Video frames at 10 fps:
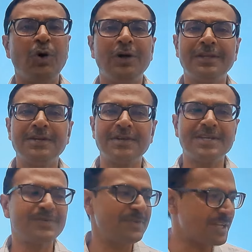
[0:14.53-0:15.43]
all the
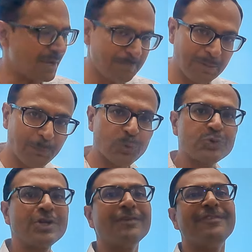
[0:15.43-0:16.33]
tricks which I have been
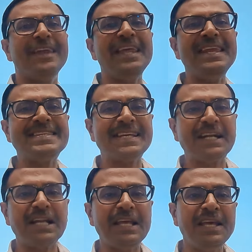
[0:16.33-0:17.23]
posting very
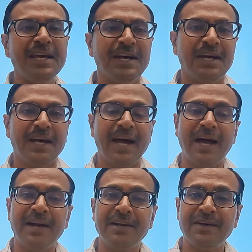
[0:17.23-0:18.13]
recently,
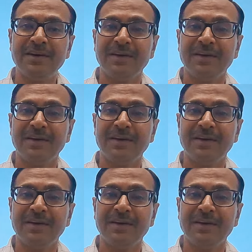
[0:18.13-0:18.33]
and